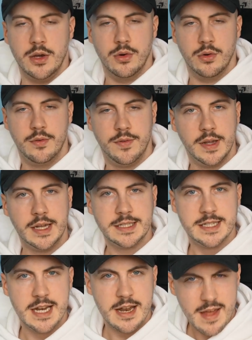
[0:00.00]
you for
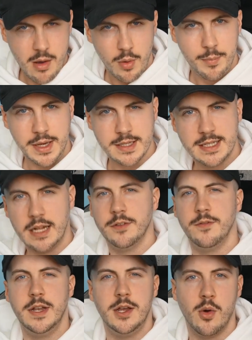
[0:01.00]
listening, and there will be a
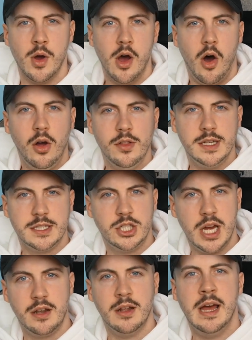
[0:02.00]
Zelda video on this
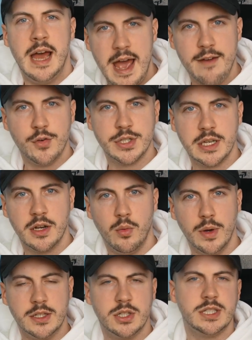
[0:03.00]
channel every single
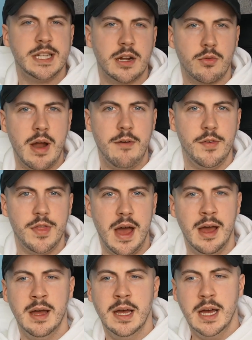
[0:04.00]
week, so stick around for
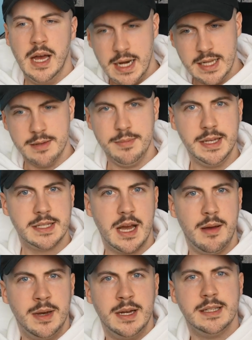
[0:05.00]
that. And in the
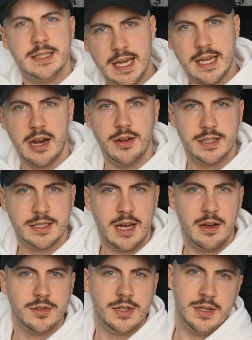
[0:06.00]
meantime, take care of
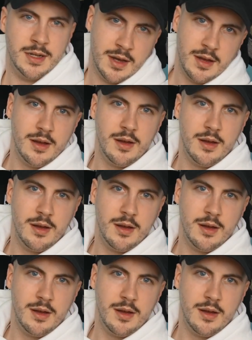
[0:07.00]
yourselves and